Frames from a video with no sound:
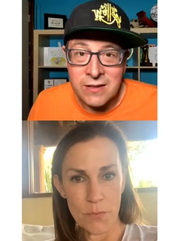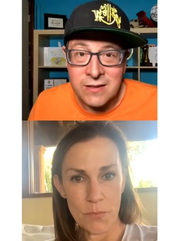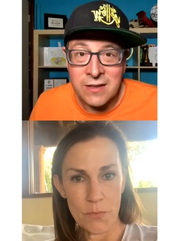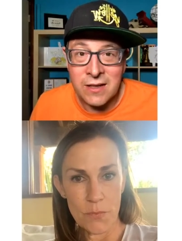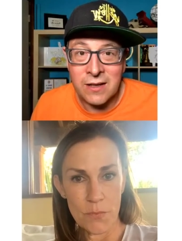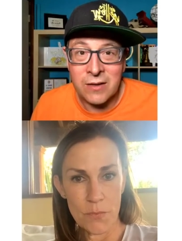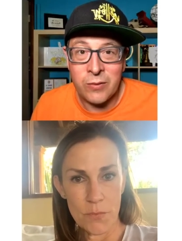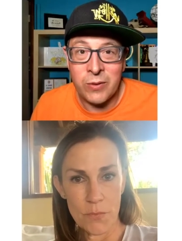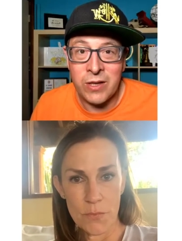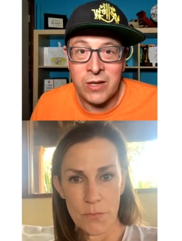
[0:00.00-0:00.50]

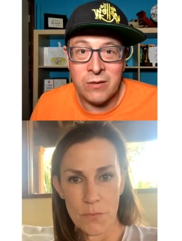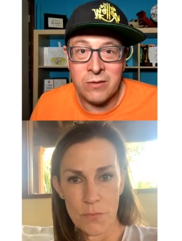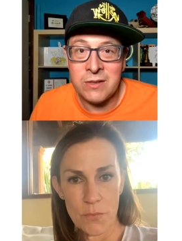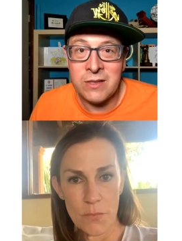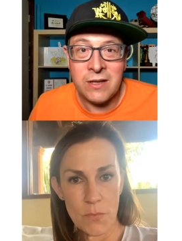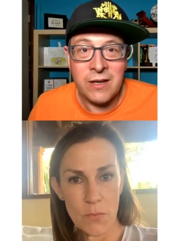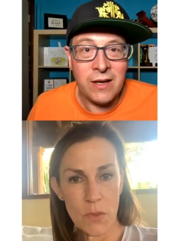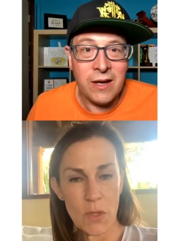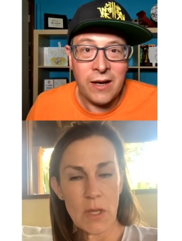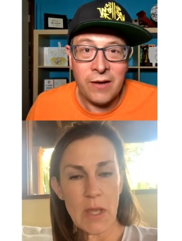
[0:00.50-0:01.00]
Speaker 1: Like we used
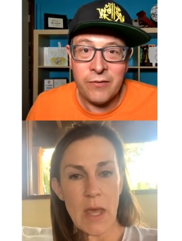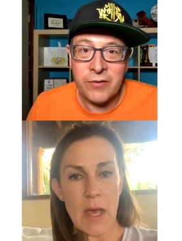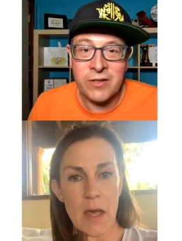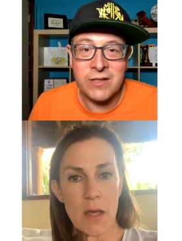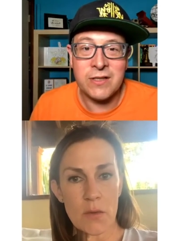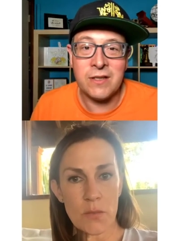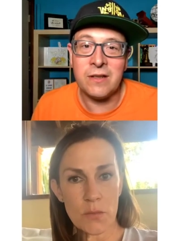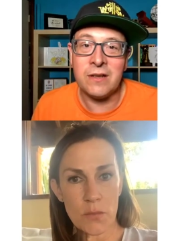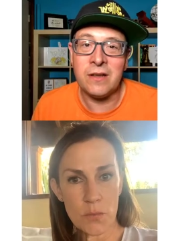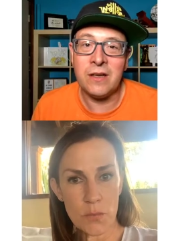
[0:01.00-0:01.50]
it every
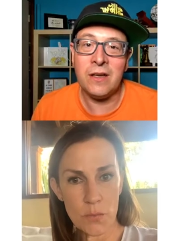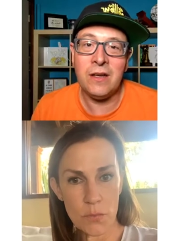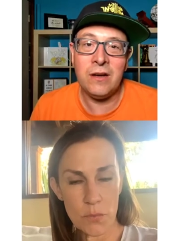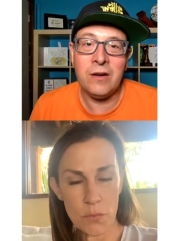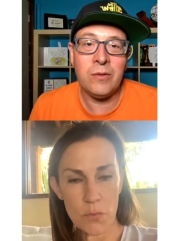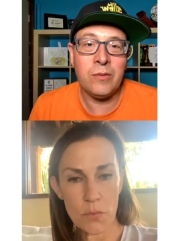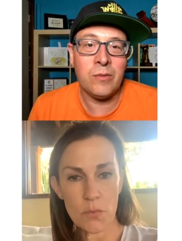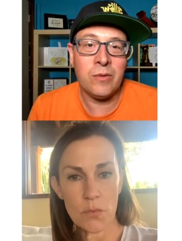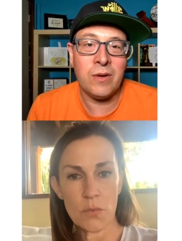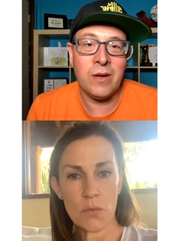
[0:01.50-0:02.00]
single year.
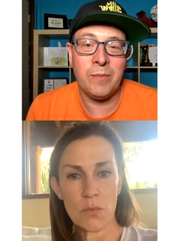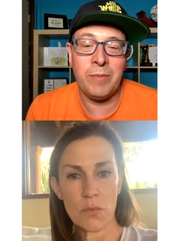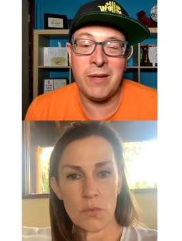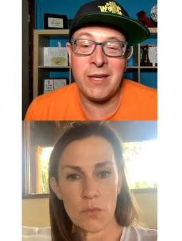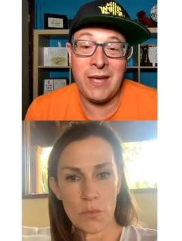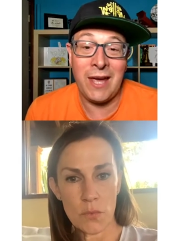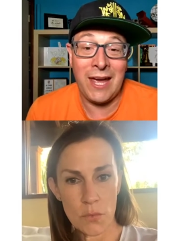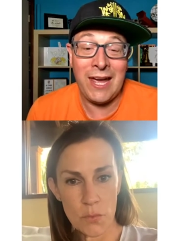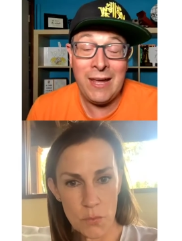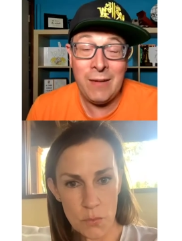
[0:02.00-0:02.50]
It
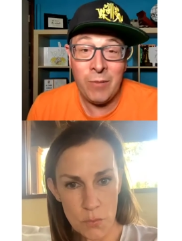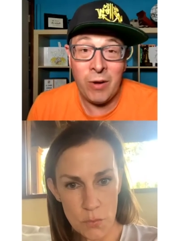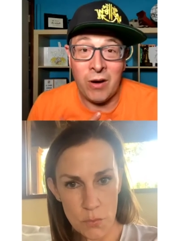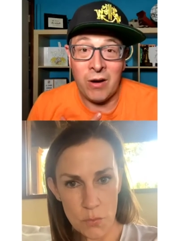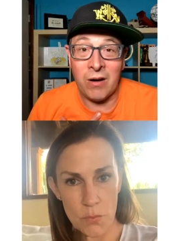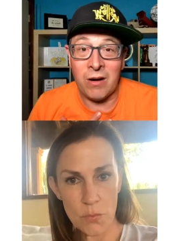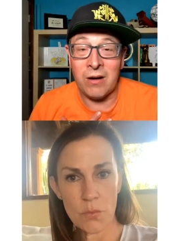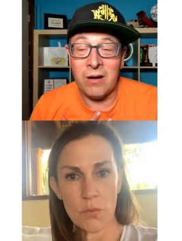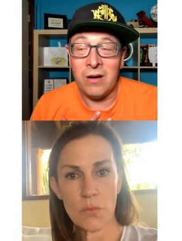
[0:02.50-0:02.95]
became our